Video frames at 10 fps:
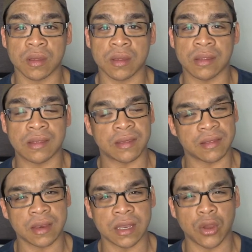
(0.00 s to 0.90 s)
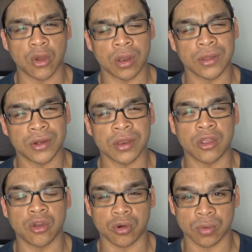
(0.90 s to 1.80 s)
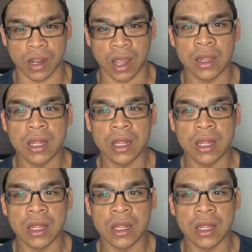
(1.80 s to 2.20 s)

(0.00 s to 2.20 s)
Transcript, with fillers: consistently early on in your career,